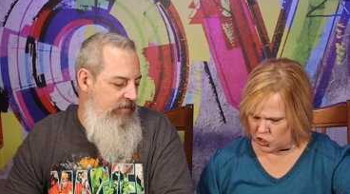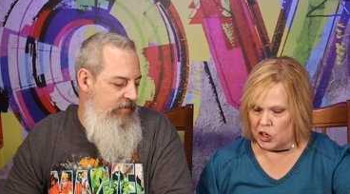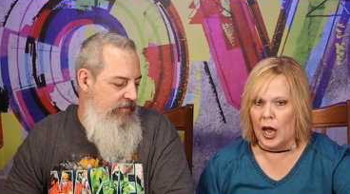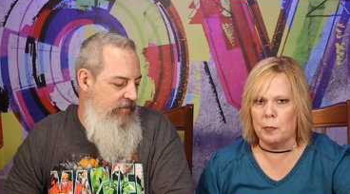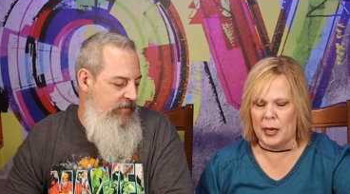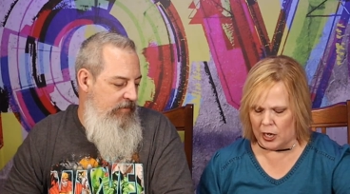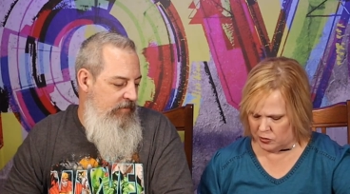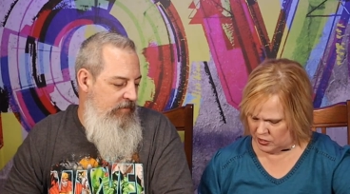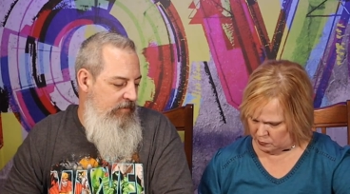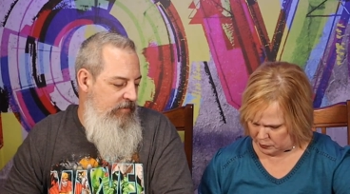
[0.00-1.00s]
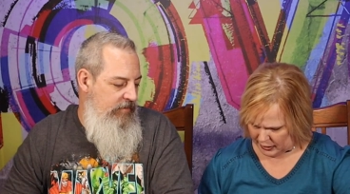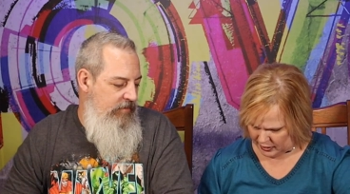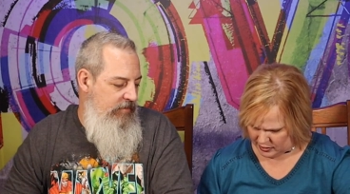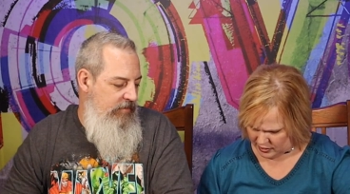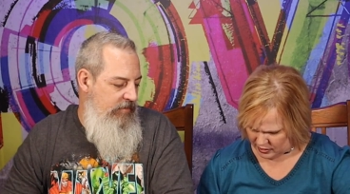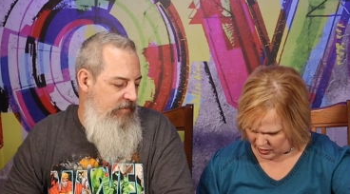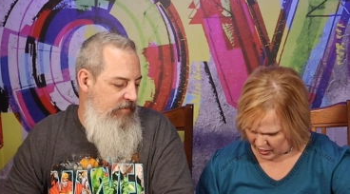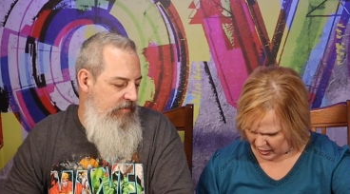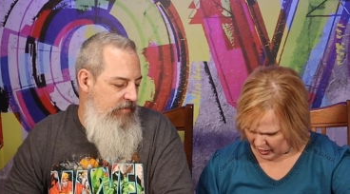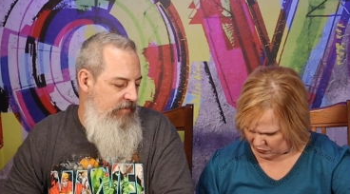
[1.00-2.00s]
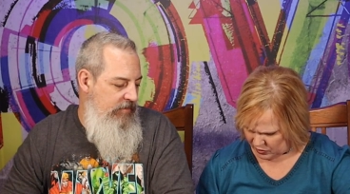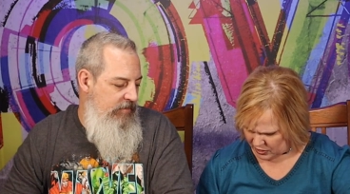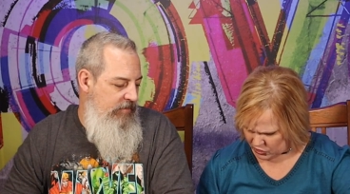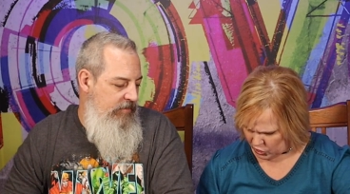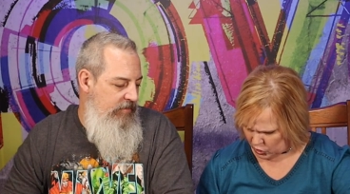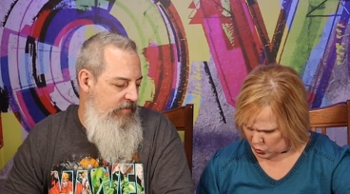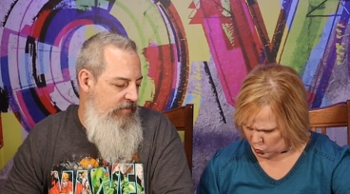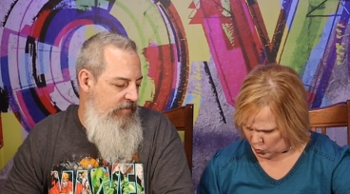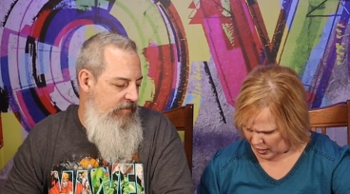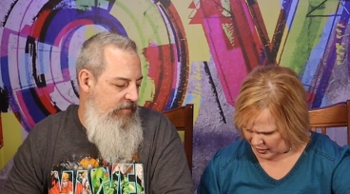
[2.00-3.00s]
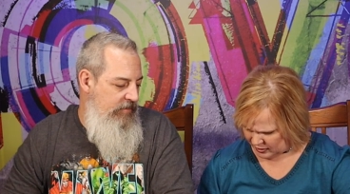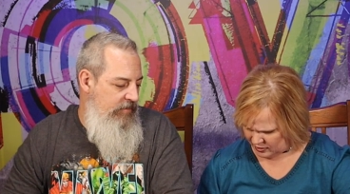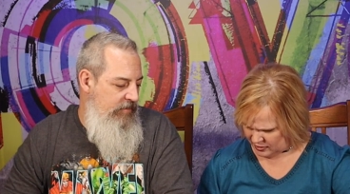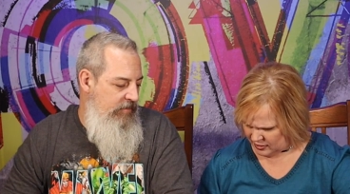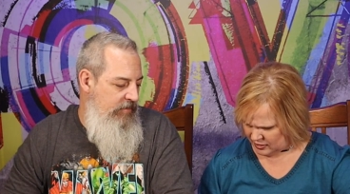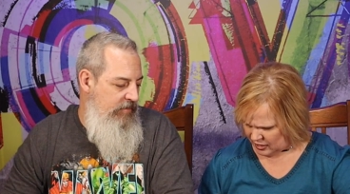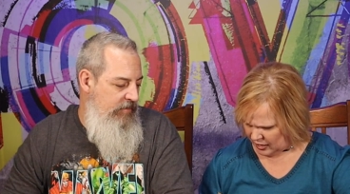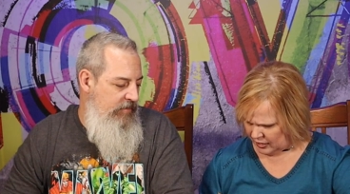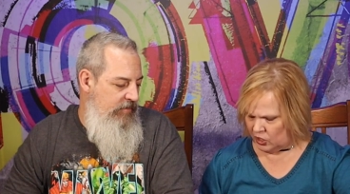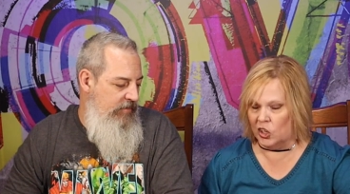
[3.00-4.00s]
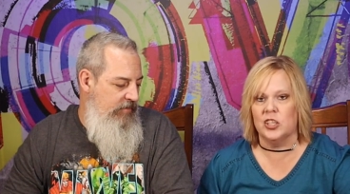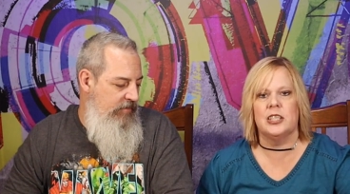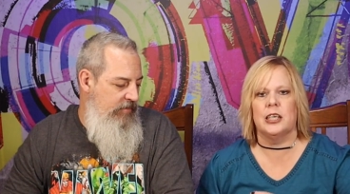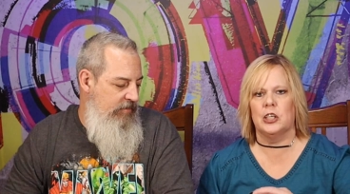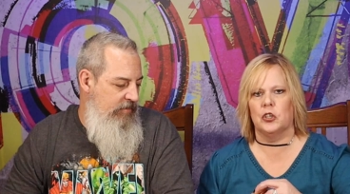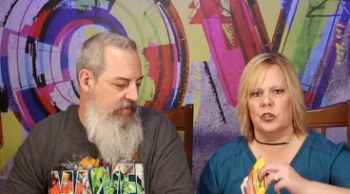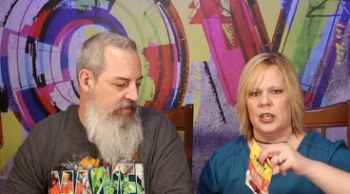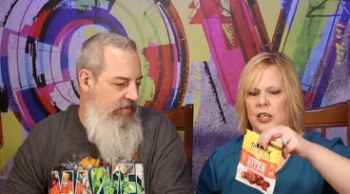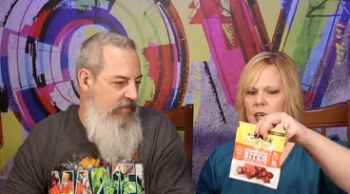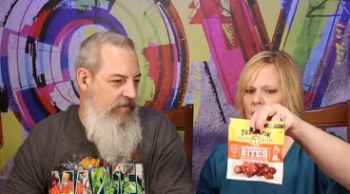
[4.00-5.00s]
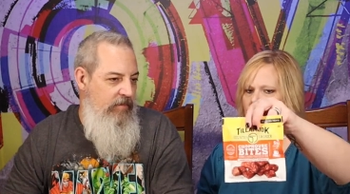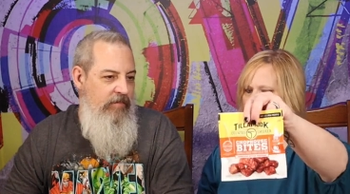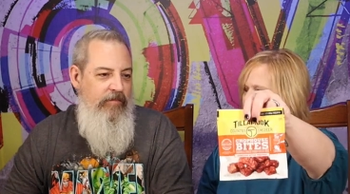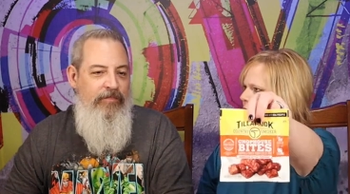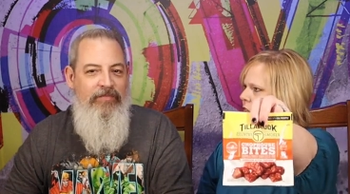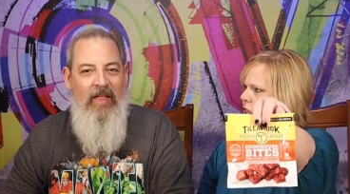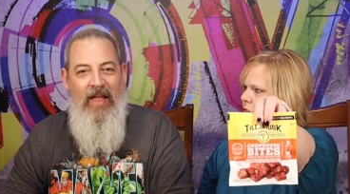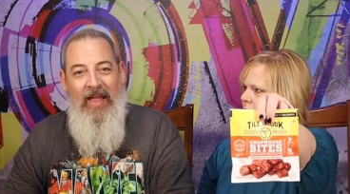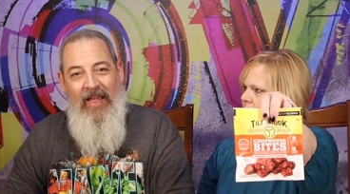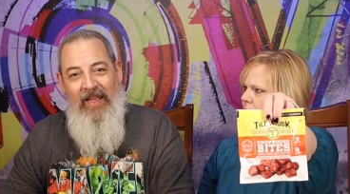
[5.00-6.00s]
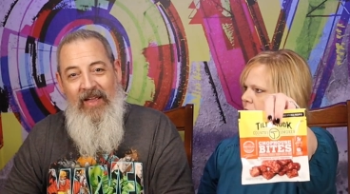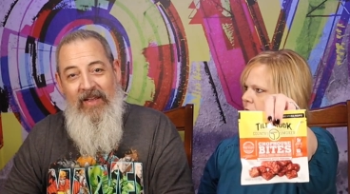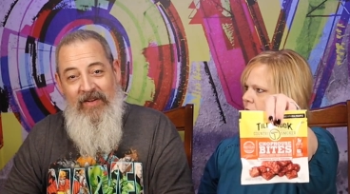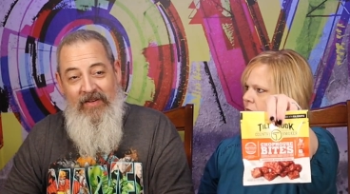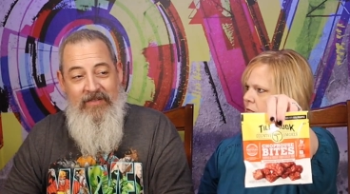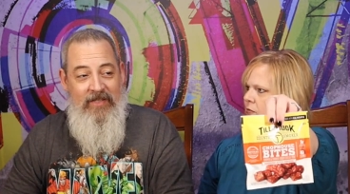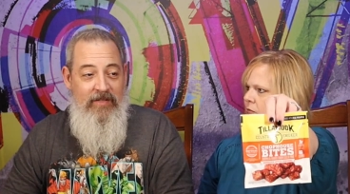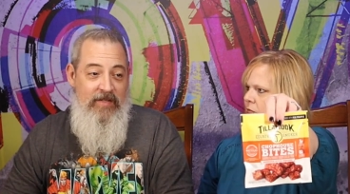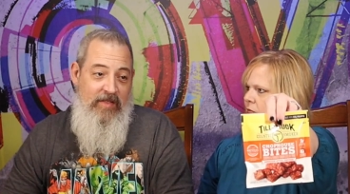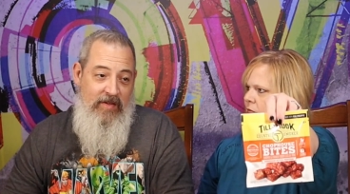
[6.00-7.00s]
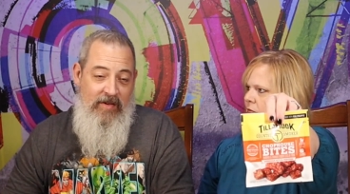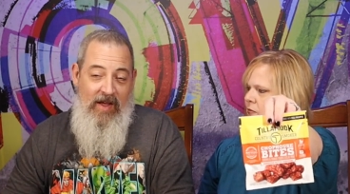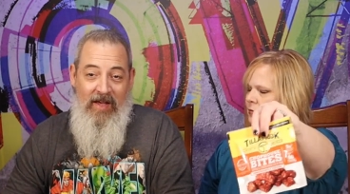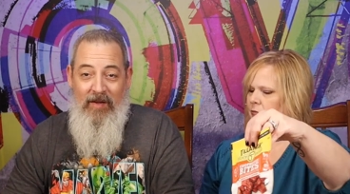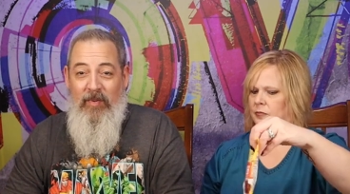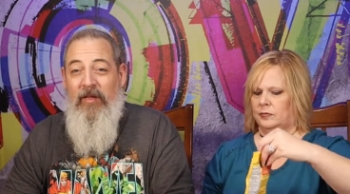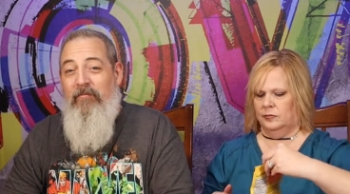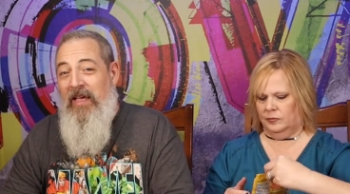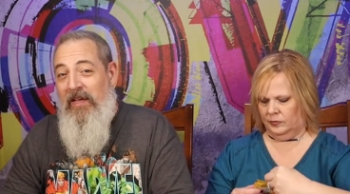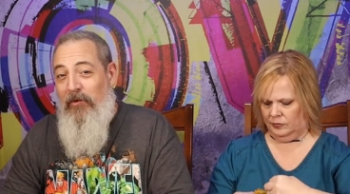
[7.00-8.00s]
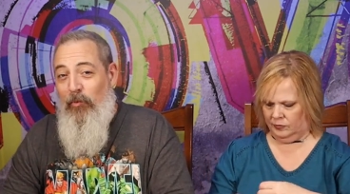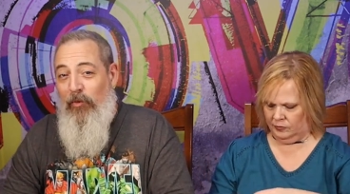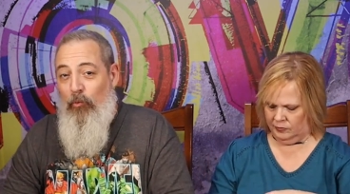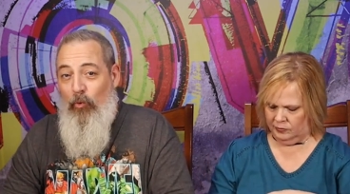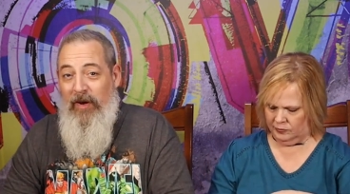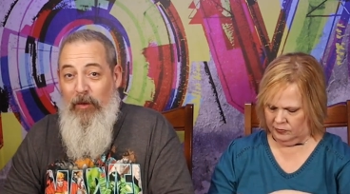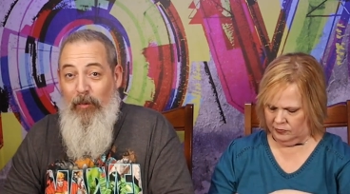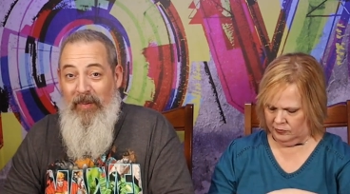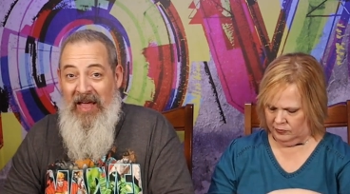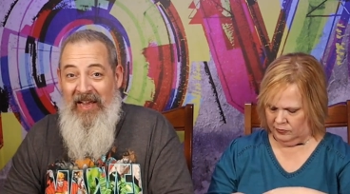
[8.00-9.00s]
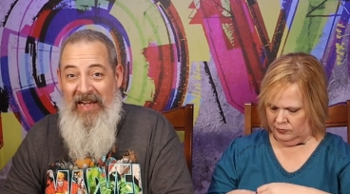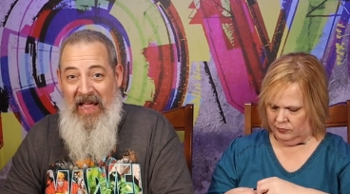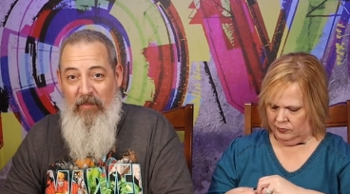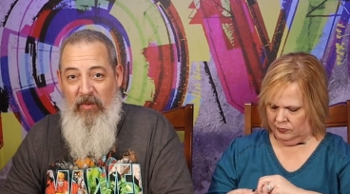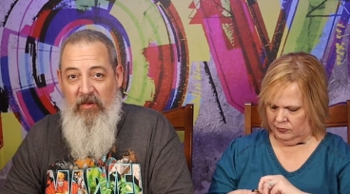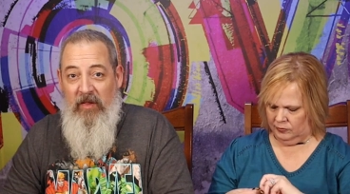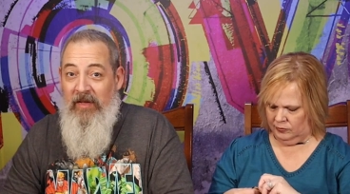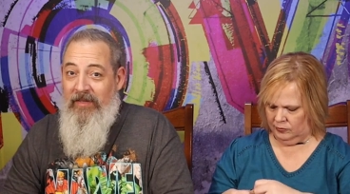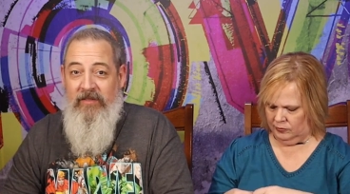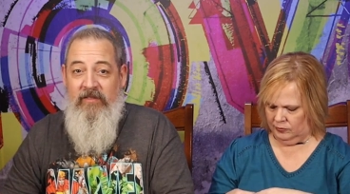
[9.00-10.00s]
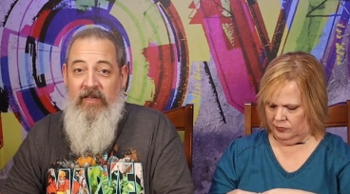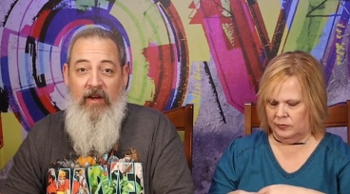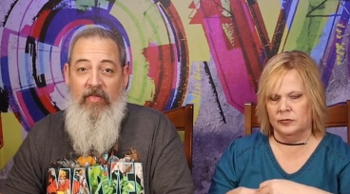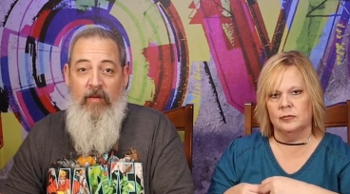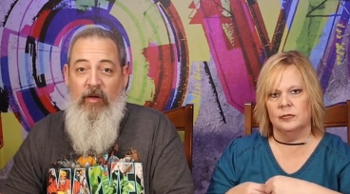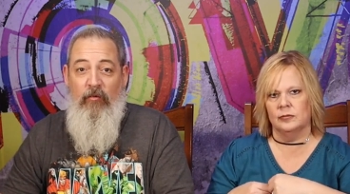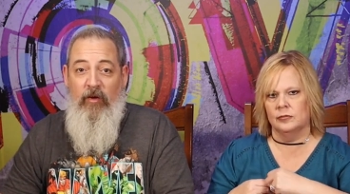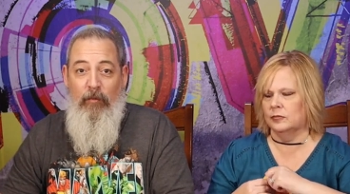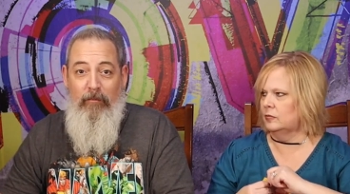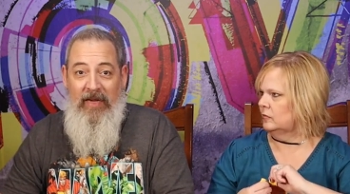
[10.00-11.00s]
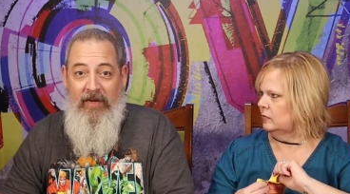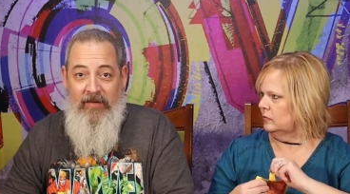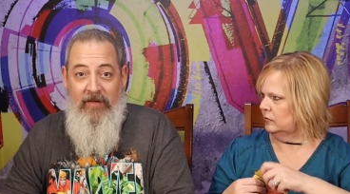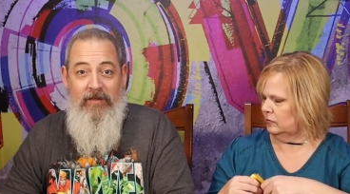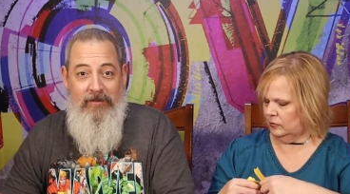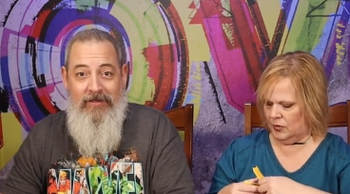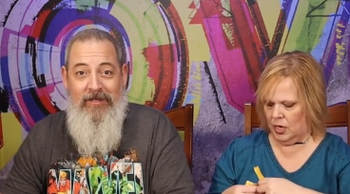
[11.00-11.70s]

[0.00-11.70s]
Speaker 1: Chop House Bites. And these are Hawaiian style teriyaki.
Speaker 2: And it says at the top, made with real pineapple. It doesn't say anything about real meat. It just